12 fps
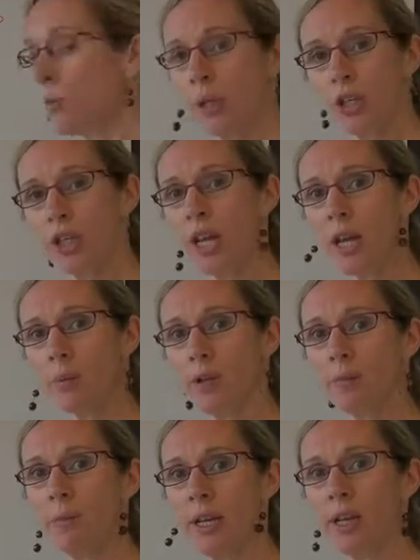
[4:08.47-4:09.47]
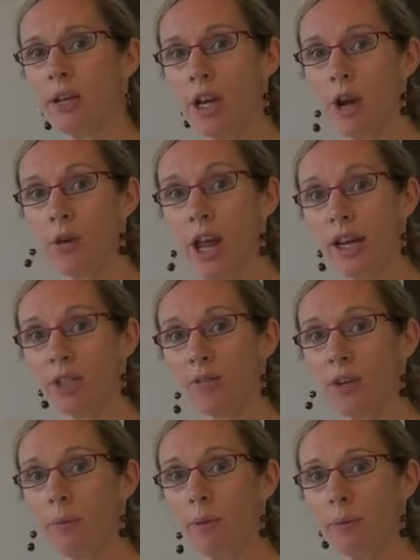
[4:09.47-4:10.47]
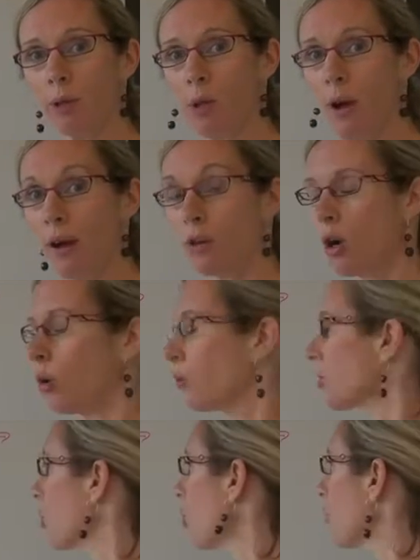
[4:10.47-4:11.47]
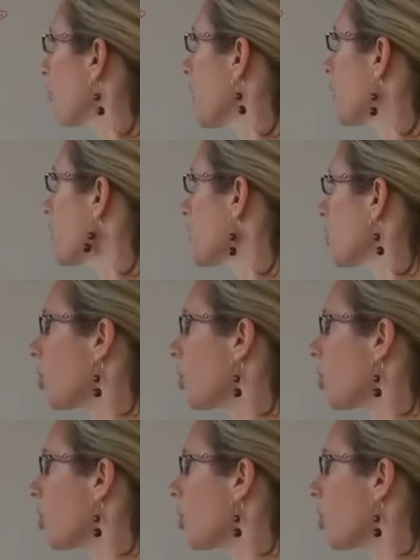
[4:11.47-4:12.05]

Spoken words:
which would be nice for people who have cold fingers